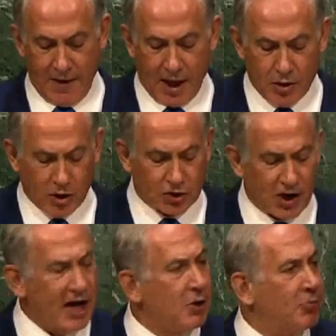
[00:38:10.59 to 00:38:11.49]
and who are
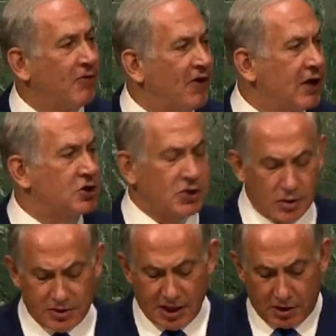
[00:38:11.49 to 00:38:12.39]
trying to prevent
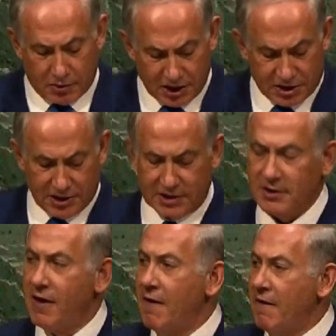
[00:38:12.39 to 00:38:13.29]
Jews and
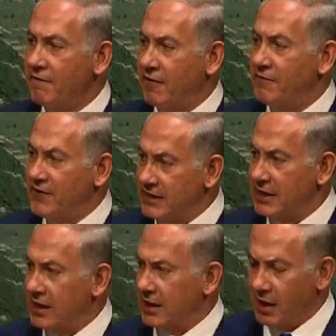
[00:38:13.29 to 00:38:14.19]
Christians from
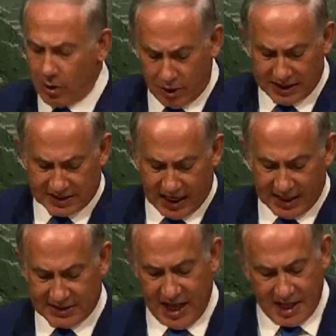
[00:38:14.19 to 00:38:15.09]
visiting the holy
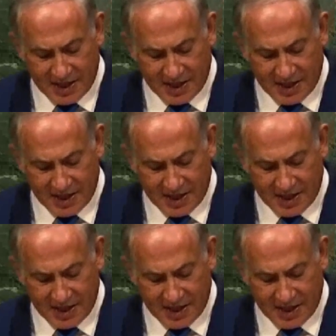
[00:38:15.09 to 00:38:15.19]
sites.